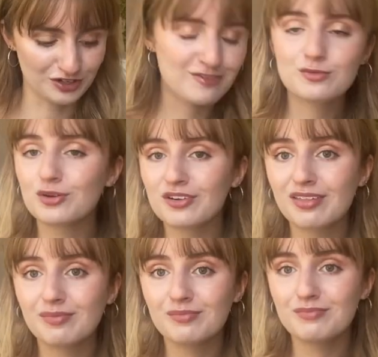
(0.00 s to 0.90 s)
Of
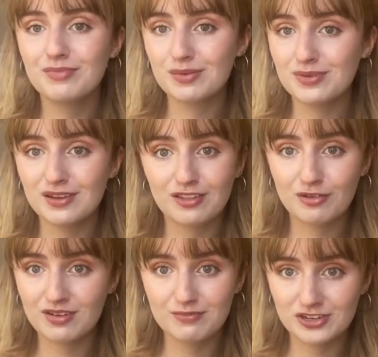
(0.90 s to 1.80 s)
course, me being so
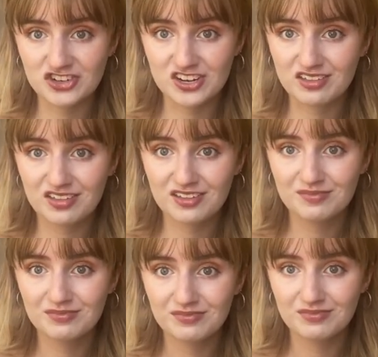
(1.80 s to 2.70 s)
ambitious
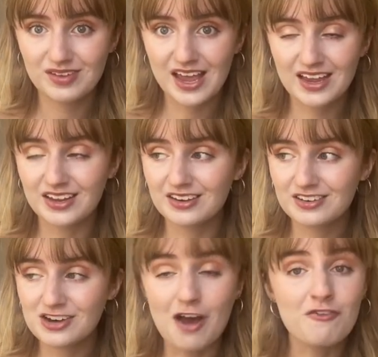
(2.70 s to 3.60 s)
and
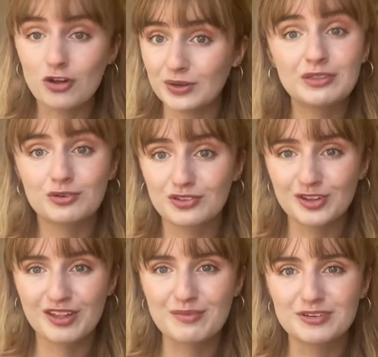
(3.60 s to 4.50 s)
not following through in
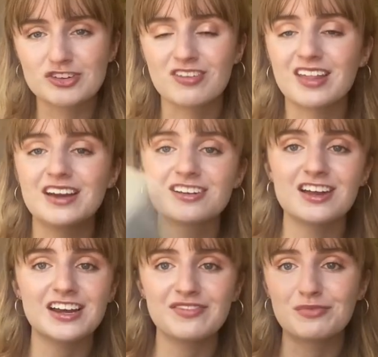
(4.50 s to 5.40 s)
those ambitions, I did
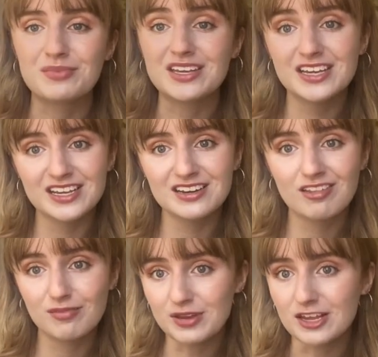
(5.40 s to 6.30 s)
not even begin
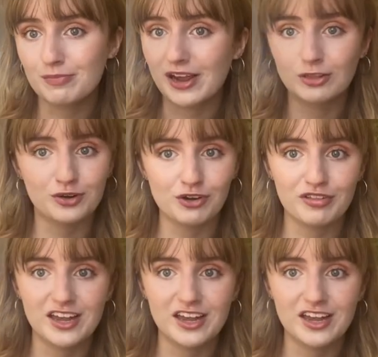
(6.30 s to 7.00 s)
Speak by Laurie Halse